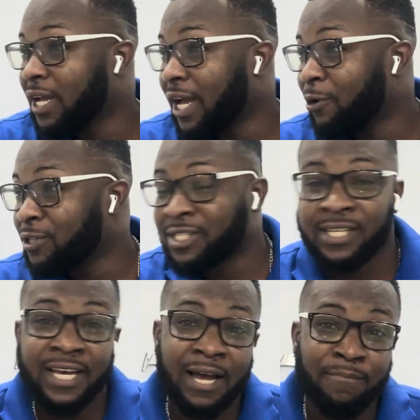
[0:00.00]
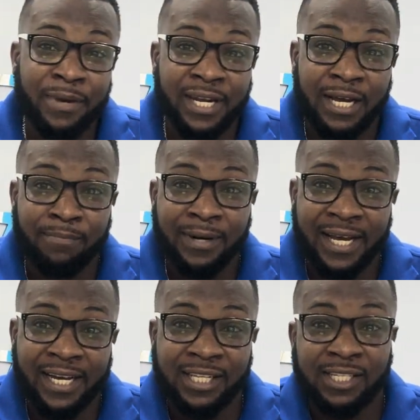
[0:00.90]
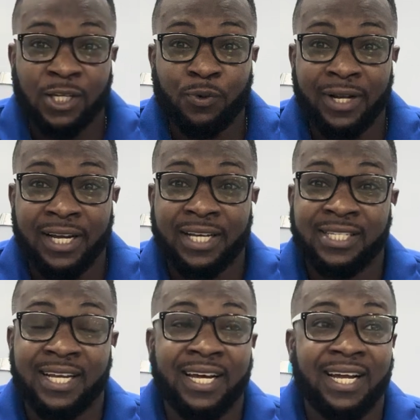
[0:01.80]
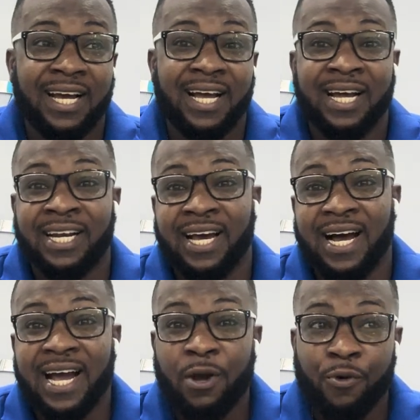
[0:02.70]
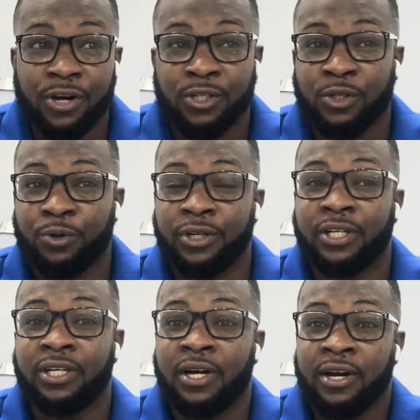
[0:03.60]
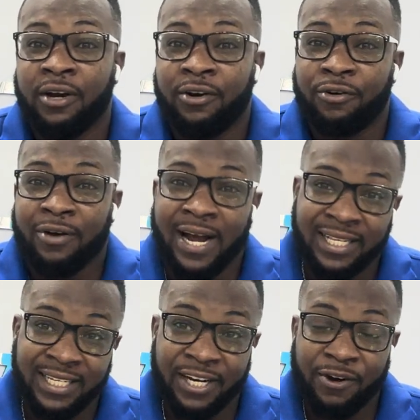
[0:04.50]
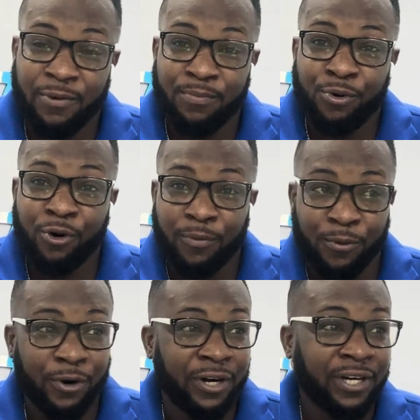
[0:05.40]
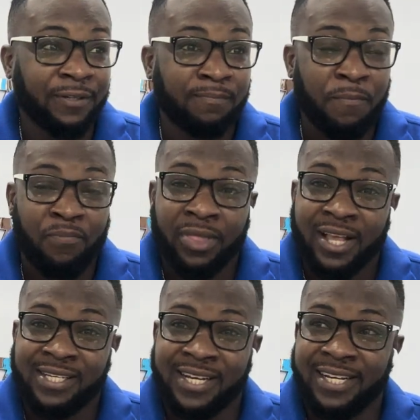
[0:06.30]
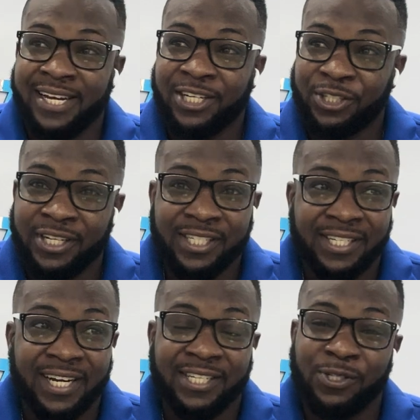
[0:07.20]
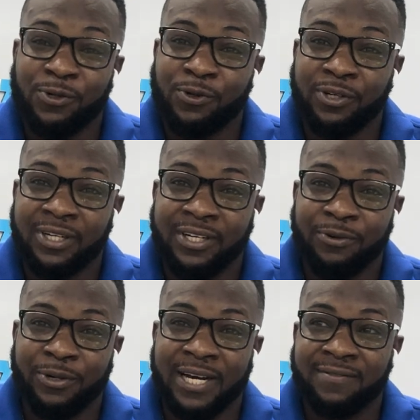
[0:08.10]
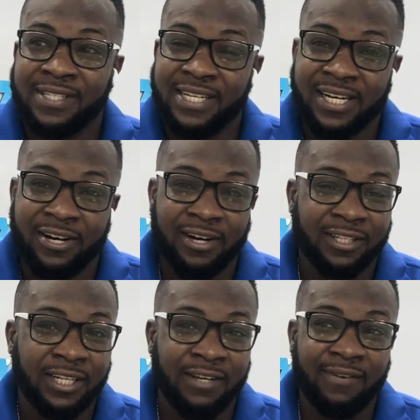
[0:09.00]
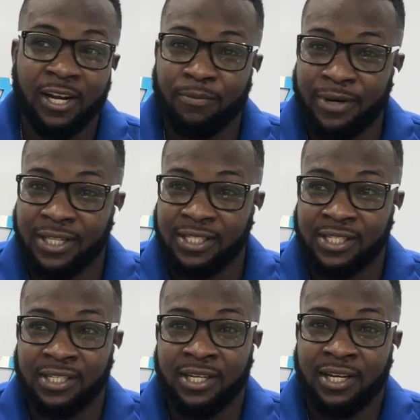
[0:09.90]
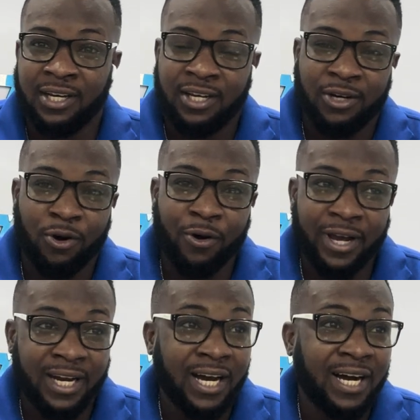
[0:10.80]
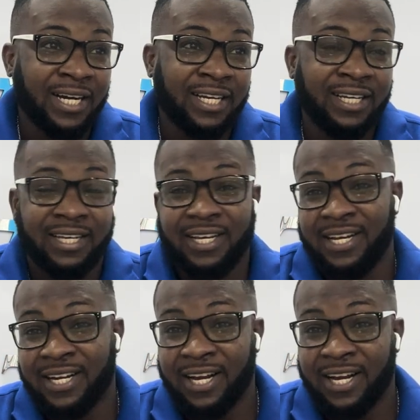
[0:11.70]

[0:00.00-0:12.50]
I would say a mini appliance as well as an eyewear store right here in Portmore, St. Catharines. As you would have seen, there are a lot of developments going on in and